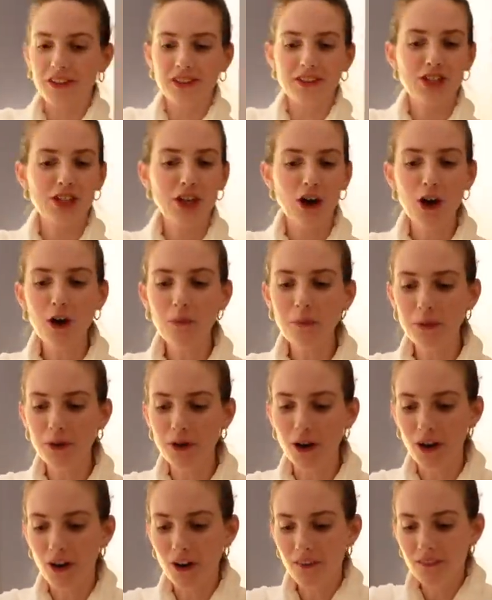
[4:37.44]
the top
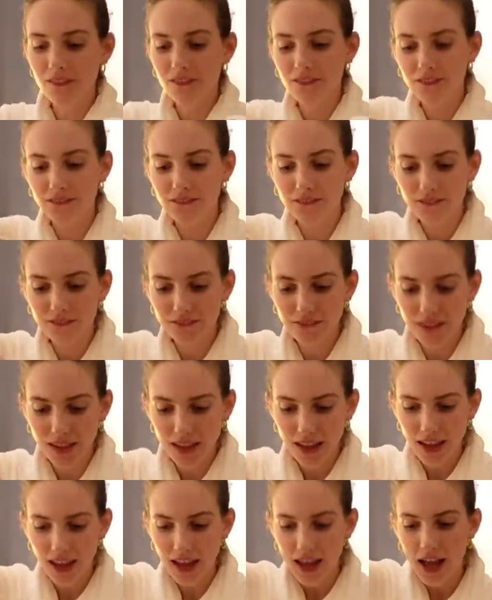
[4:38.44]
knot.
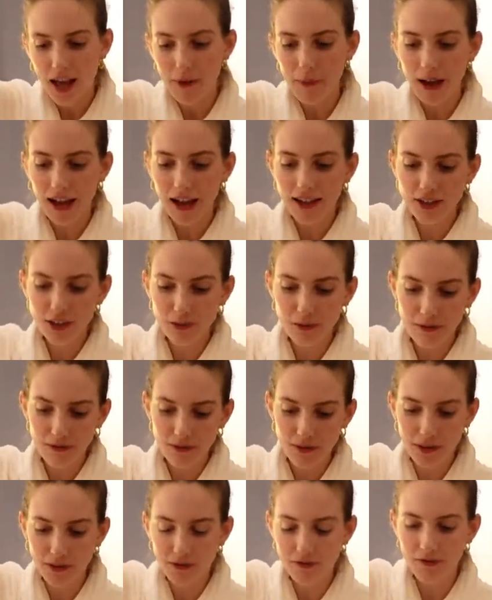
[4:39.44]
And I actually went
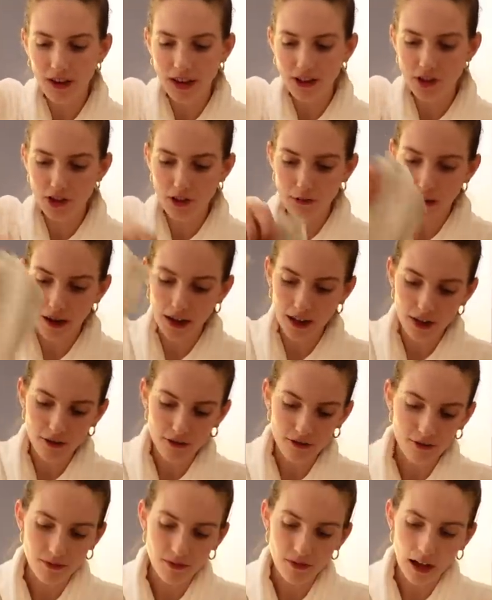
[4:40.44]
for the veggie burger
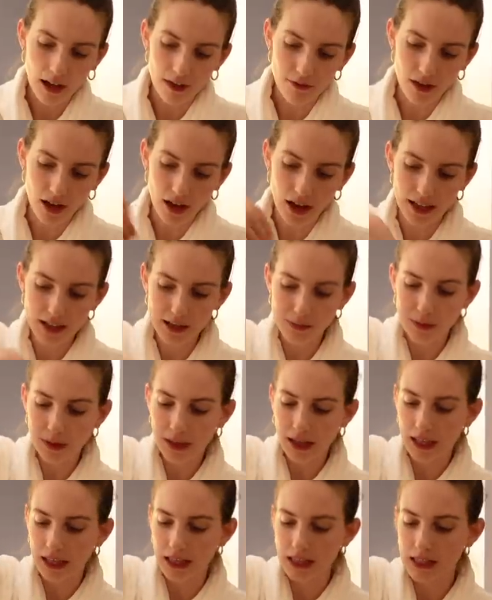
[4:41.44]
from Five Guys
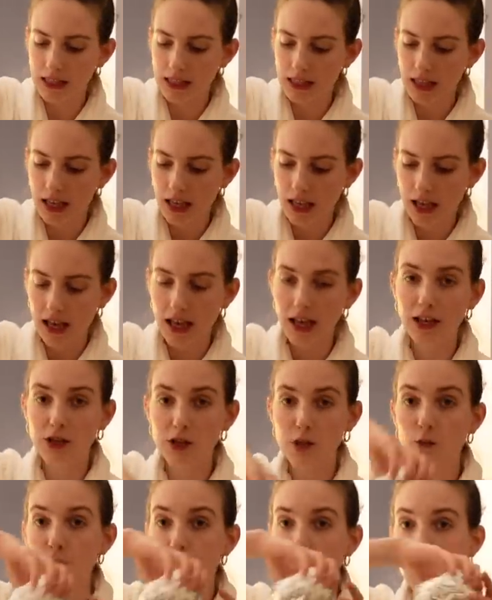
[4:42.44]
because
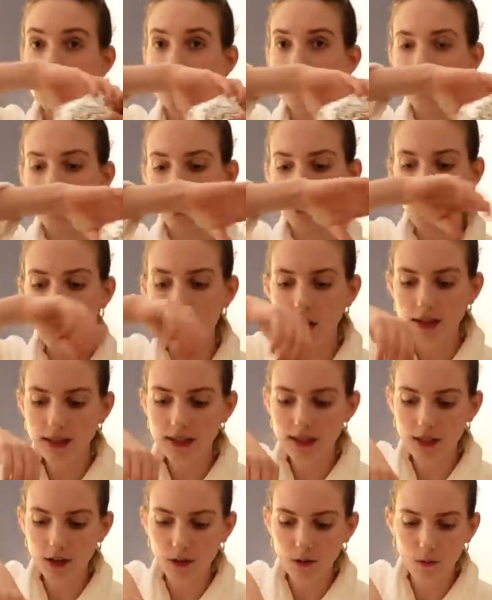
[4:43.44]
it's really good. Oh, it's
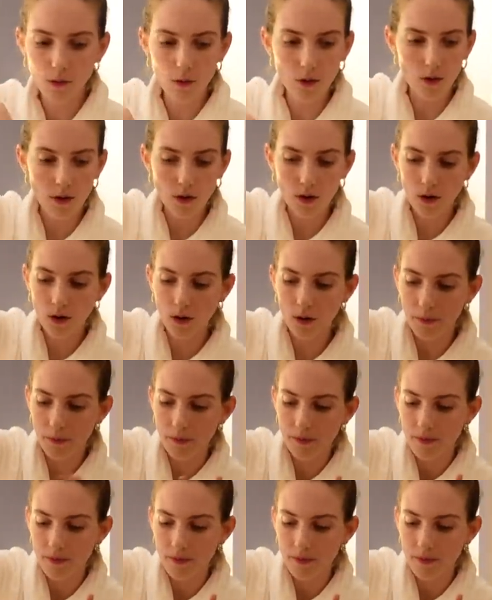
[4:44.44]
still warm.